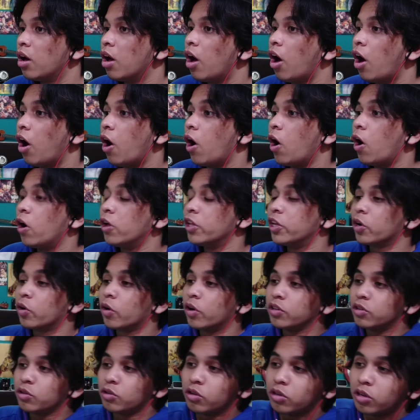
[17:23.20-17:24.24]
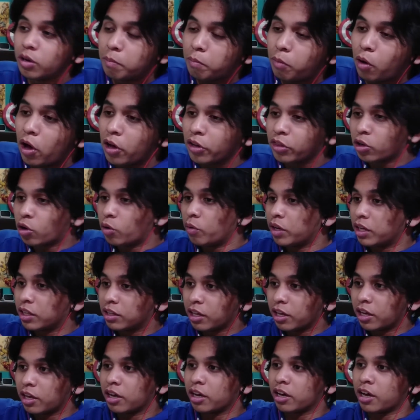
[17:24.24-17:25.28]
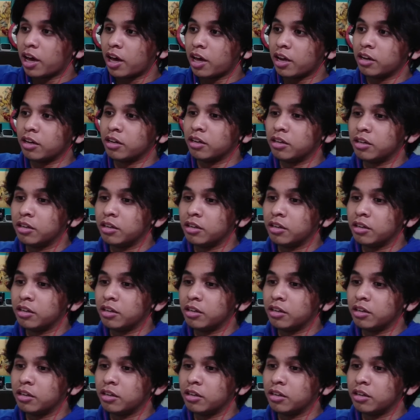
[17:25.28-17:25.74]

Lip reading: Oh, they're going to do the ball throwing thing again.